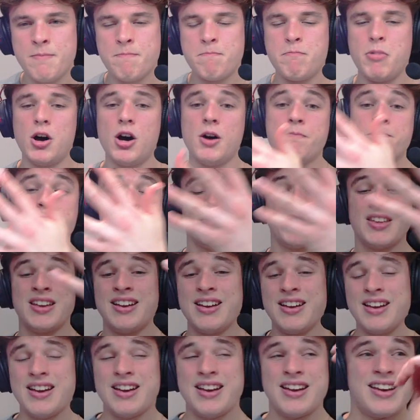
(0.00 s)
but
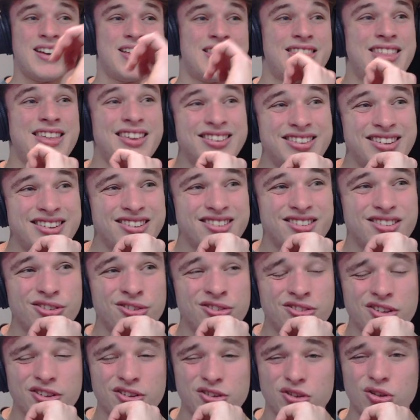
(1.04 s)
this is
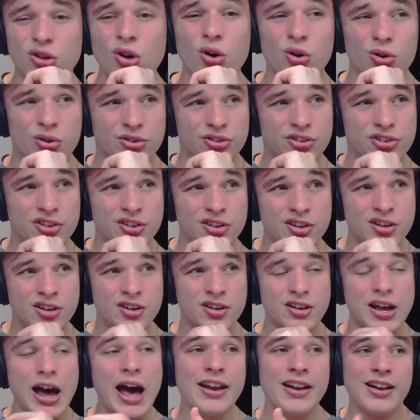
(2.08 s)
just good
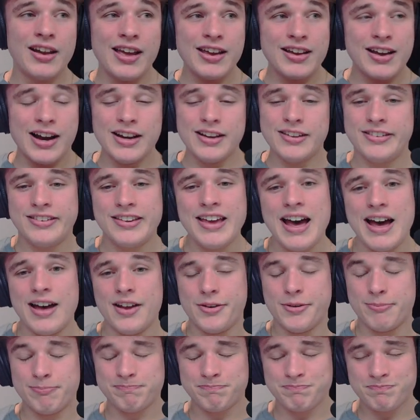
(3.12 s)
and like I
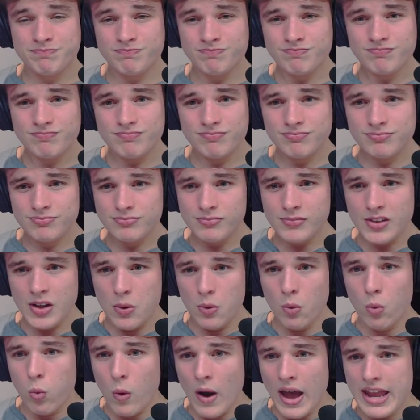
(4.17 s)
said
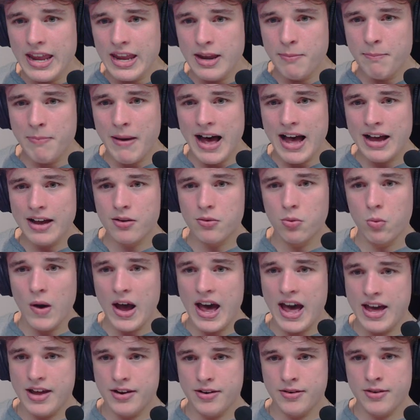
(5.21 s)
way back
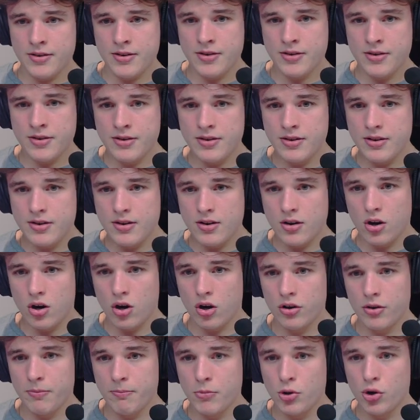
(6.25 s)
when
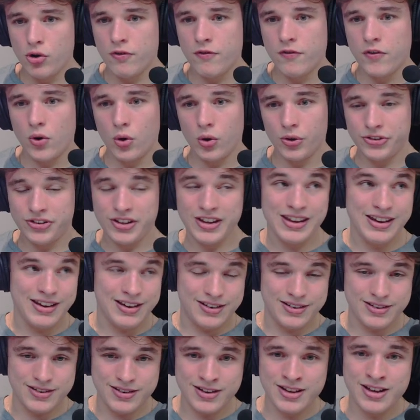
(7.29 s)
on move
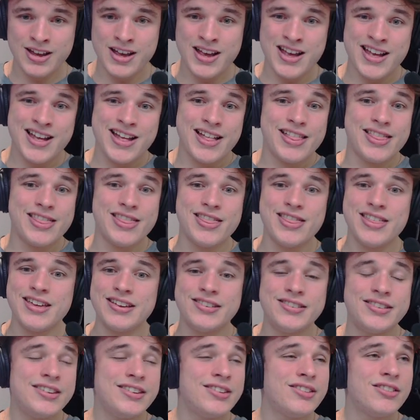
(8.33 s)
14.
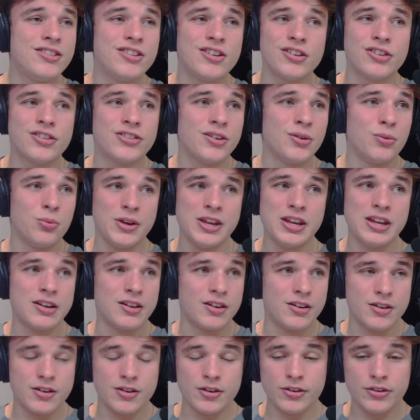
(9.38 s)
This is just a
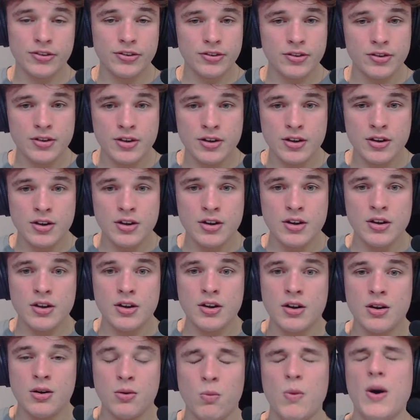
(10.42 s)
weakness.
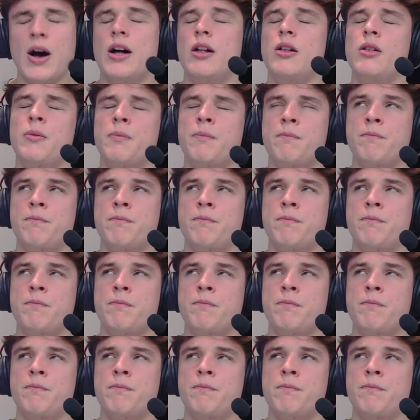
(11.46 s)
Well,